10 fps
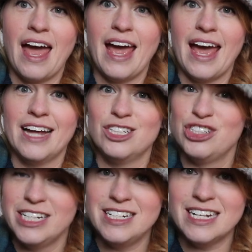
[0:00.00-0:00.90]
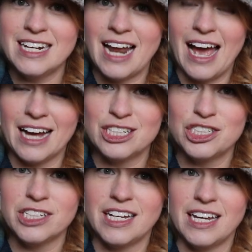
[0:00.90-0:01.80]
And she didn't
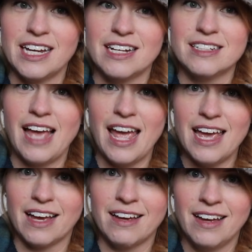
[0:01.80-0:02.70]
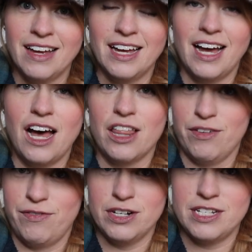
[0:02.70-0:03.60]
actually take uh,
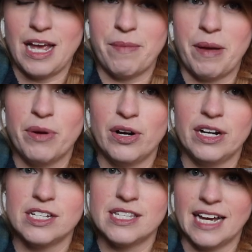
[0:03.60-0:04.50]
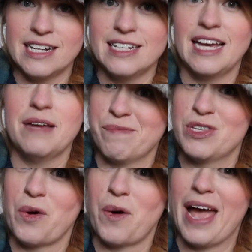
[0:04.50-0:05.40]
the first time. I put her in a second time,
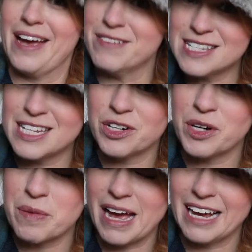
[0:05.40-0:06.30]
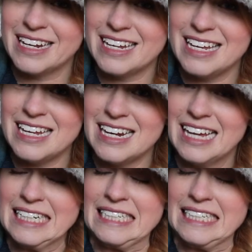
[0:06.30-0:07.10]
so I haven't seen her come back into heat.